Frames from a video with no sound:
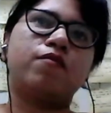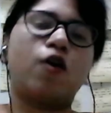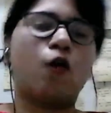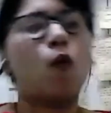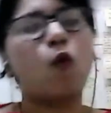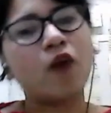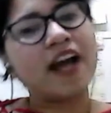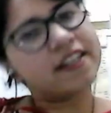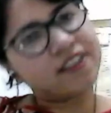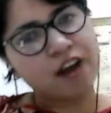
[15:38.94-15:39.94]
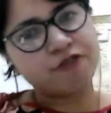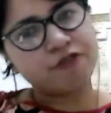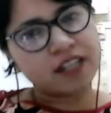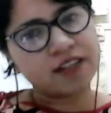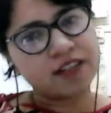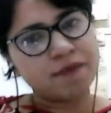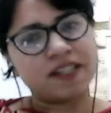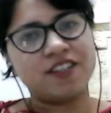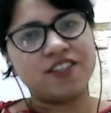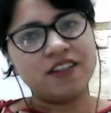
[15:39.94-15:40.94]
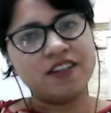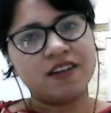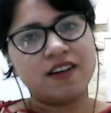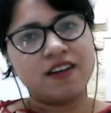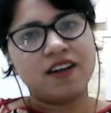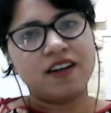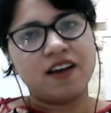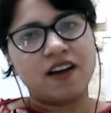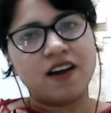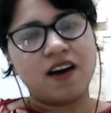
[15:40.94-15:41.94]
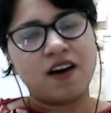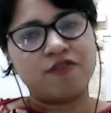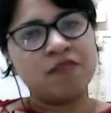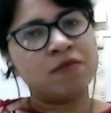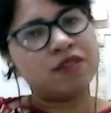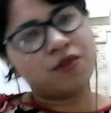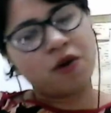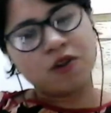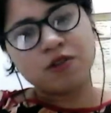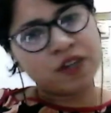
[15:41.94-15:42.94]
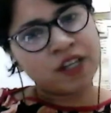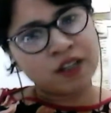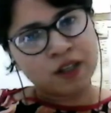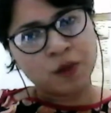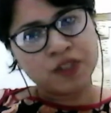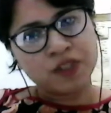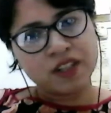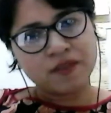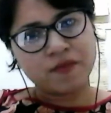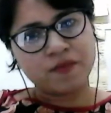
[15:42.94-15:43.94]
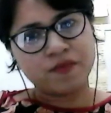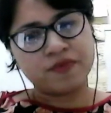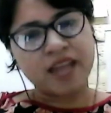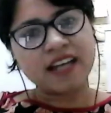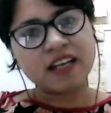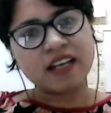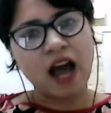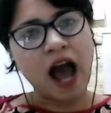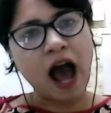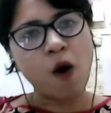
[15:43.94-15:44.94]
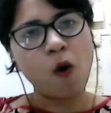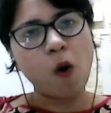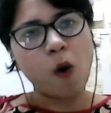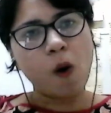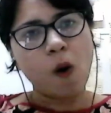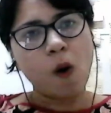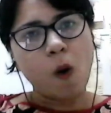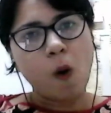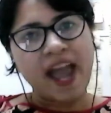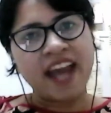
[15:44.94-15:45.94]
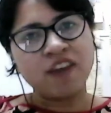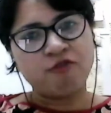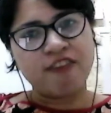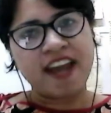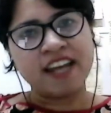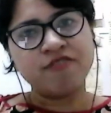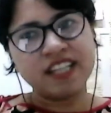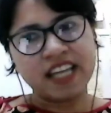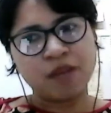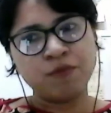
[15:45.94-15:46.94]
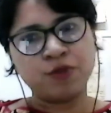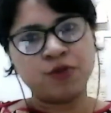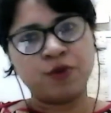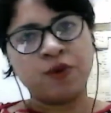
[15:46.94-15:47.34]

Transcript: While drafting the petition, we must also include that how and when we came to know